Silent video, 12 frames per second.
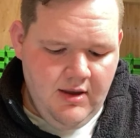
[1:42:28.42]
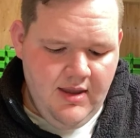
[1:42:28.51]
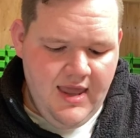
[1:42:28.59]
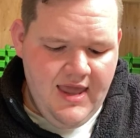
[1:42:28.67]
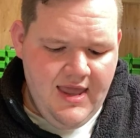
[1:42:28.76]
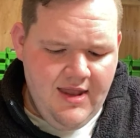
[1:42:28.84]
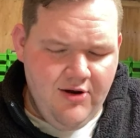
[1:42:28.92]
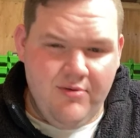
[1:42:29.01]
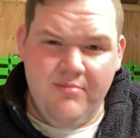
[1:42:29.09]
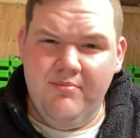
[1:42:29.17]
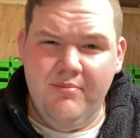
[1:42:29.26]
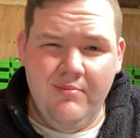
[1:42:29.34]
head or
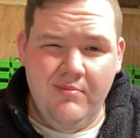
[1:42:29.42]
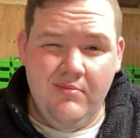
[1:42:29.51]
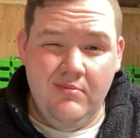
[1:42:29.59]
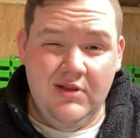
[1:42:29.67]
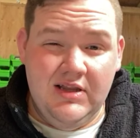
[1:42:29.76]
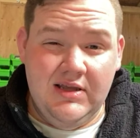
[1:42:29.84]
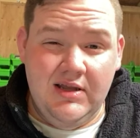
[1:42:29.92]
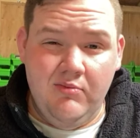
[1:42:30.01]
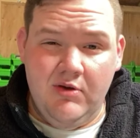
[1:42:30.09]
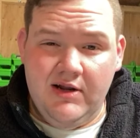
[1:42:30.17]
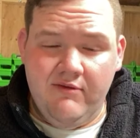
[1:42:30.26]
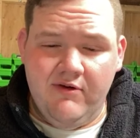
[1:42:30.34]
lid,
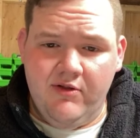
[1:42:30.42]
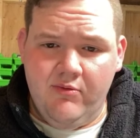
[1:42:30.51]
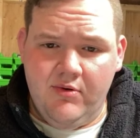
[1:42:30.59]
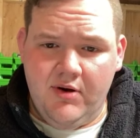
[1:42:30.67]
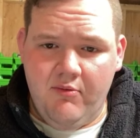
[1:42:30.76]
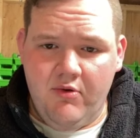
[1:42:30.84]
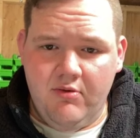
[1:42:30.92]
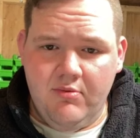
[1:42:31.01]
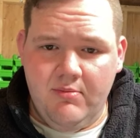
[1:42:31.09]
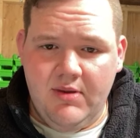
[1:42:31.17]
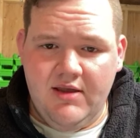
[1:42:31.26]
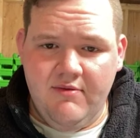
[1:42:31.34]
whatever the right word
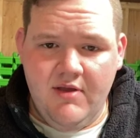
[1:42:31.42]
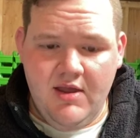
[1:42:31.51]
would be.